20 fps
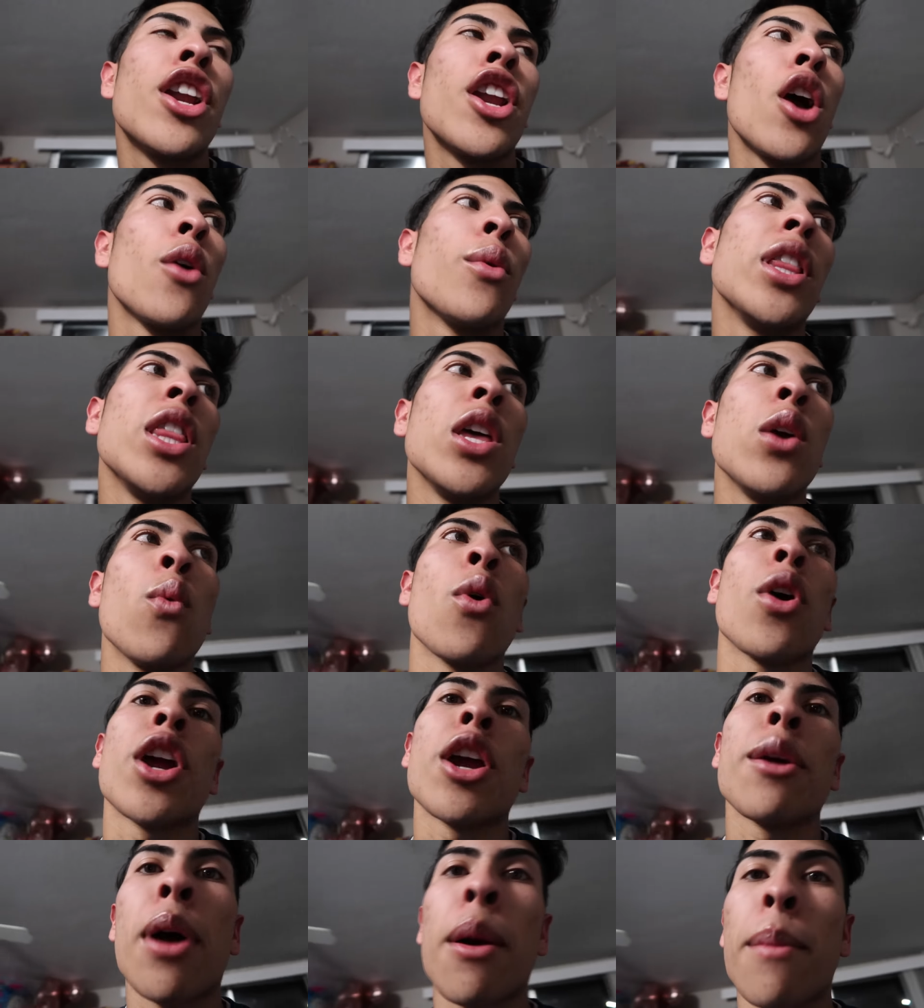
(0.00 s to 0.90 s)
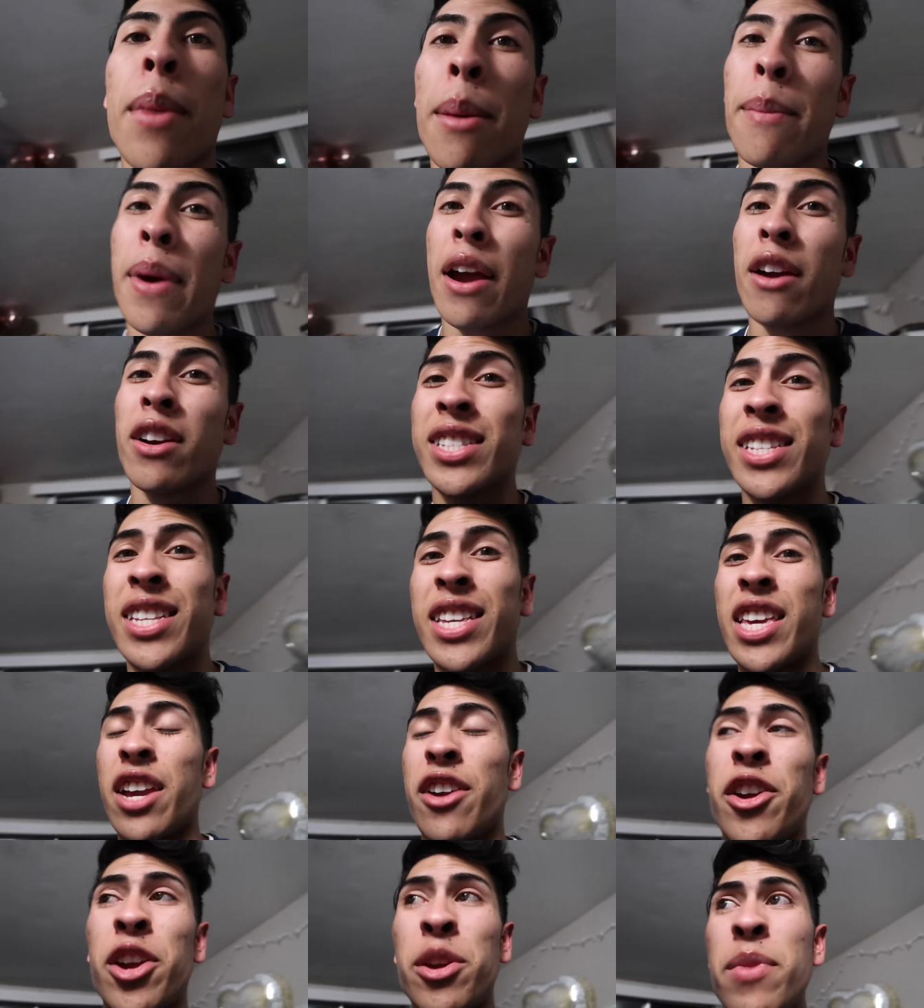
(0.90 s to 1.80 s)
and not really worry about my parents
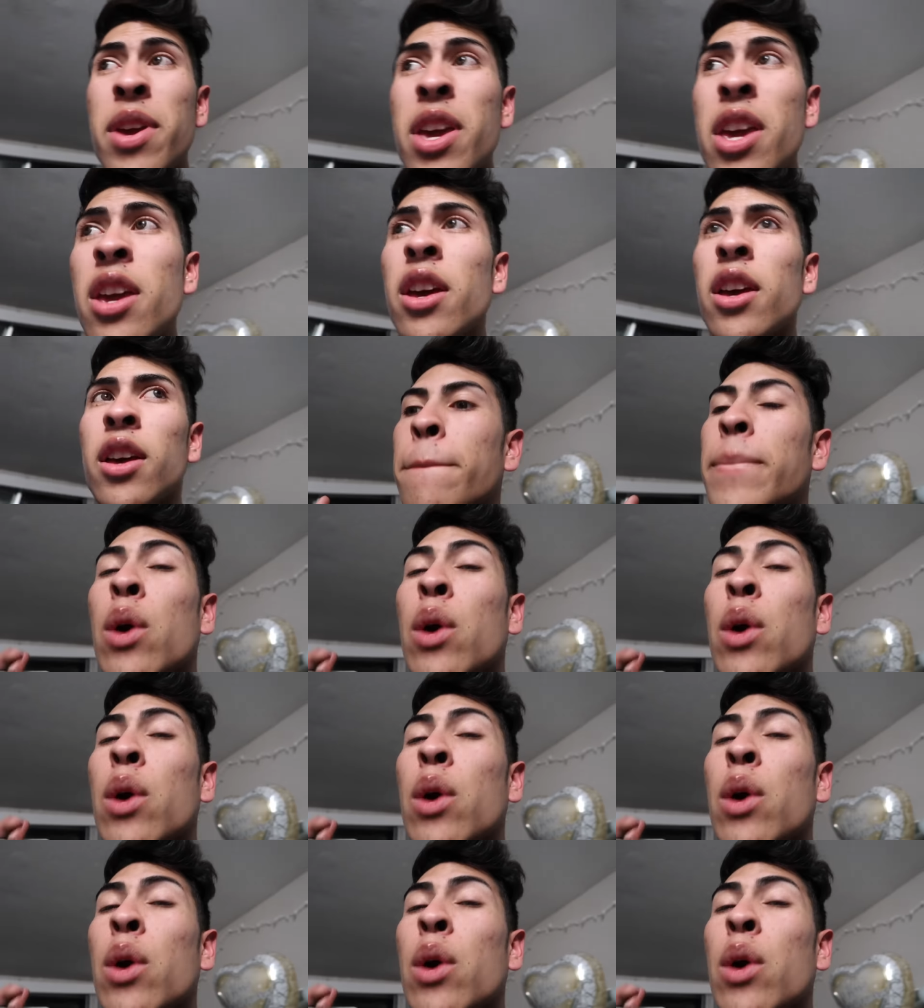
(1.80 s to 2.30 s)
hearing me.